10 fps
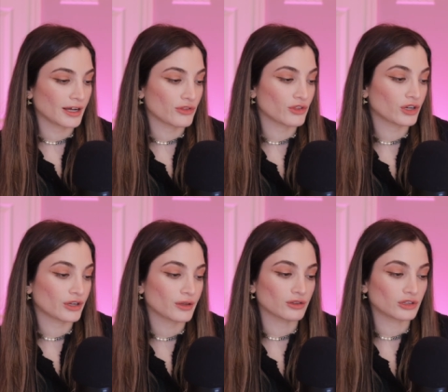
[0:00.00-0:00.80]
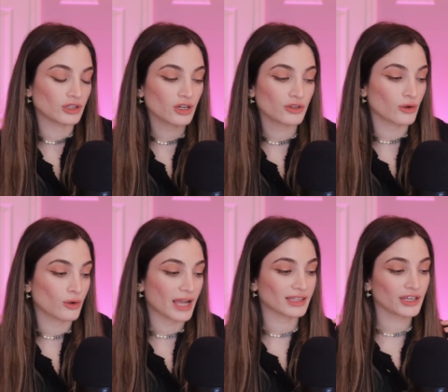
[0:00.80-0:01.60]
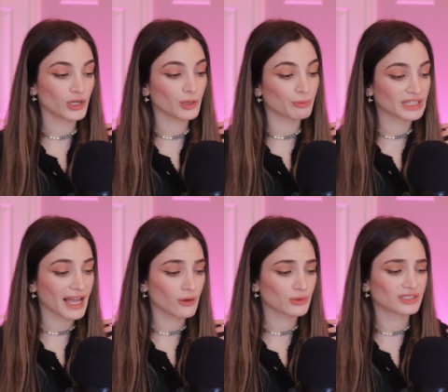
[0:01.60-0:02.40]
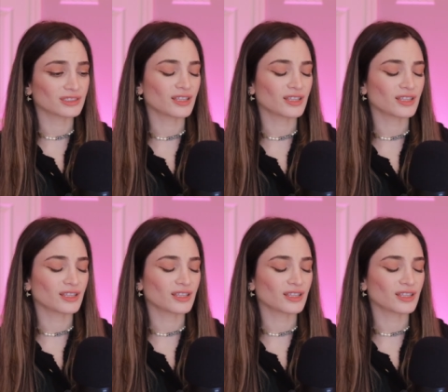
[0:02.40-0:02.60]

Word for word: The look though, I like her blouse,